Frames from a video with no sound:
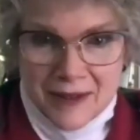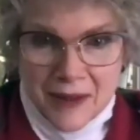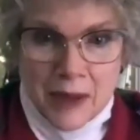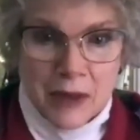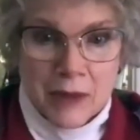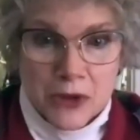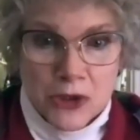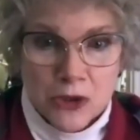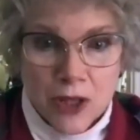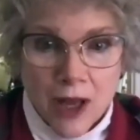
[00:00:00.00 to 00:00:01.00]
I'm coming to
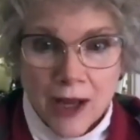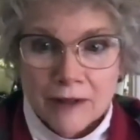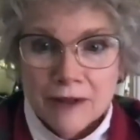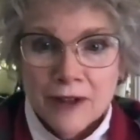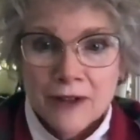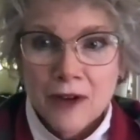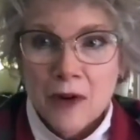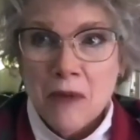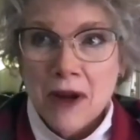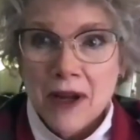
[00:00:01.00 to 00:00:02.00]
you live from
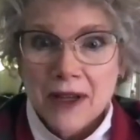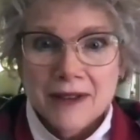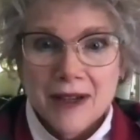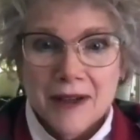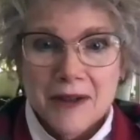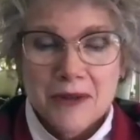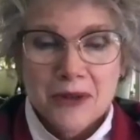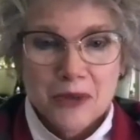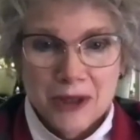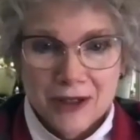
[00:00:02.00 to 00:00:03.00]
my dining
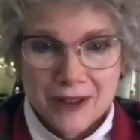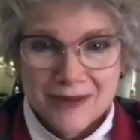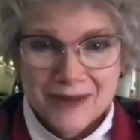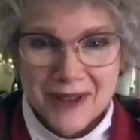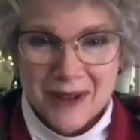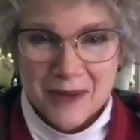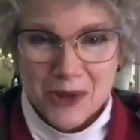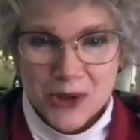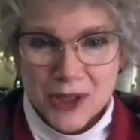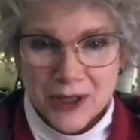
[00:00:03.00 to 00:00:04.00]
room here.
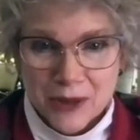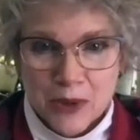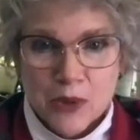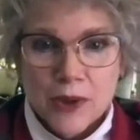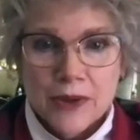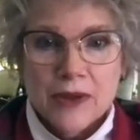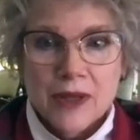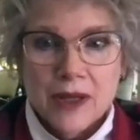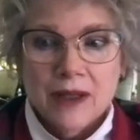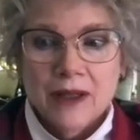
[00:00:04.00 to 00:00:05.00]
Wish I could be with you
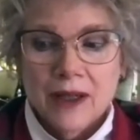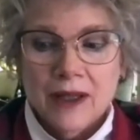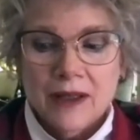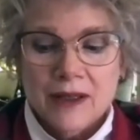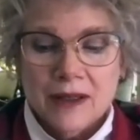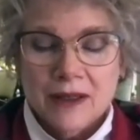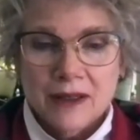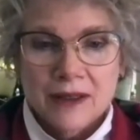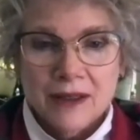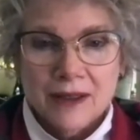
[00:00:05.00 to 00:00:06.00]
there at
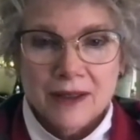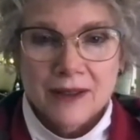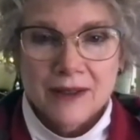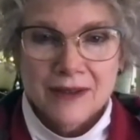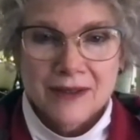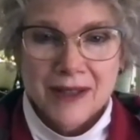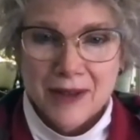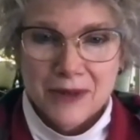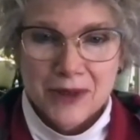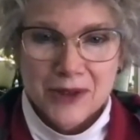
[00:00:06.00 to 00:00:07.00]
our
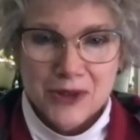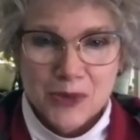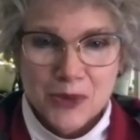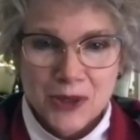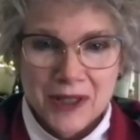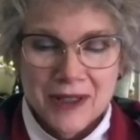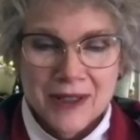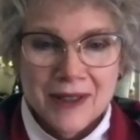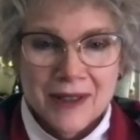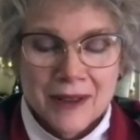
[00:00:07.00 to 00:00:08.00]
gathering this morning.
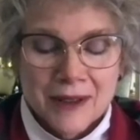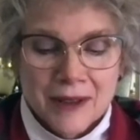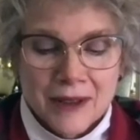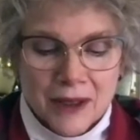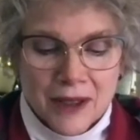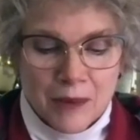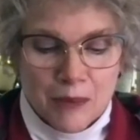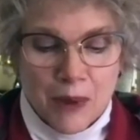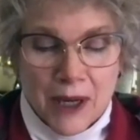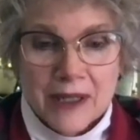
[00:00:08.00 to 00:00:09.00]

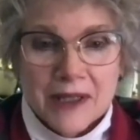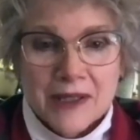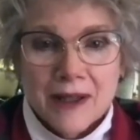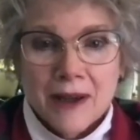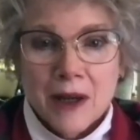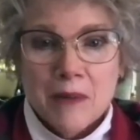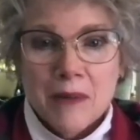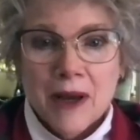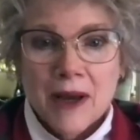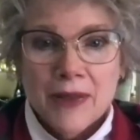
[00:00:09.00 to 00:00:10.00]
But
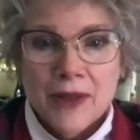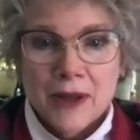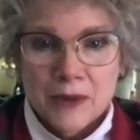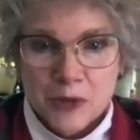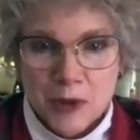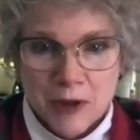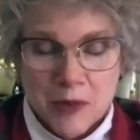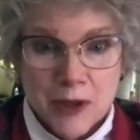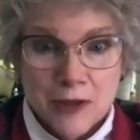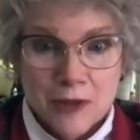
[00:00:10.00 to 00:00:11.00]
I thought it was probably
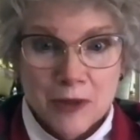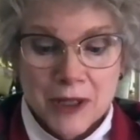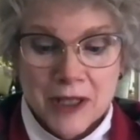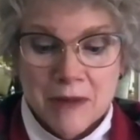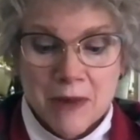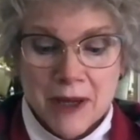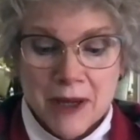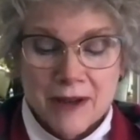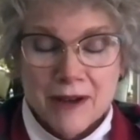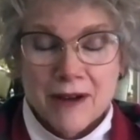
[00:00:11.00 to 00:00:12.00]
better for me to keep my
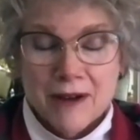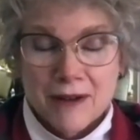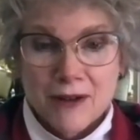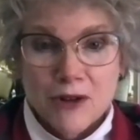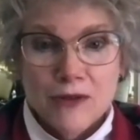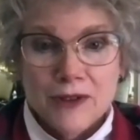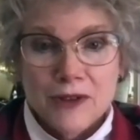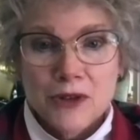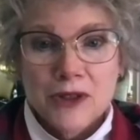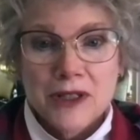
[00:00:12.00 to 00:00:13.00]
COVID
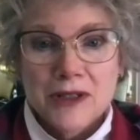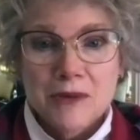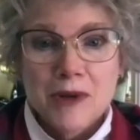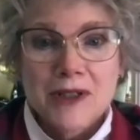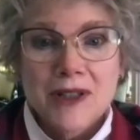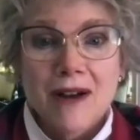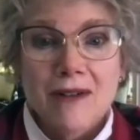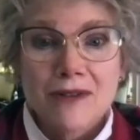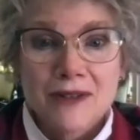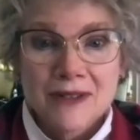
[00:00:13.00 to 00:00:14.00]
cooties to
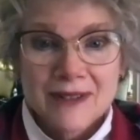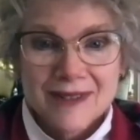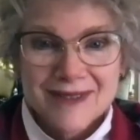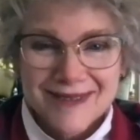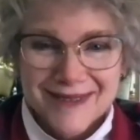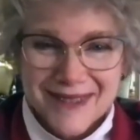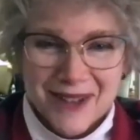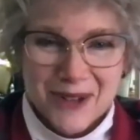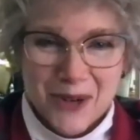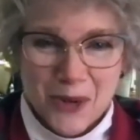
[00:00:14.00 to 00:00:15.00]
myself here
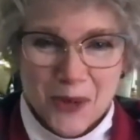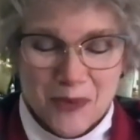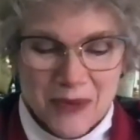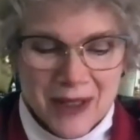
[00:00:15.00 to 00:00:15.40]
at home.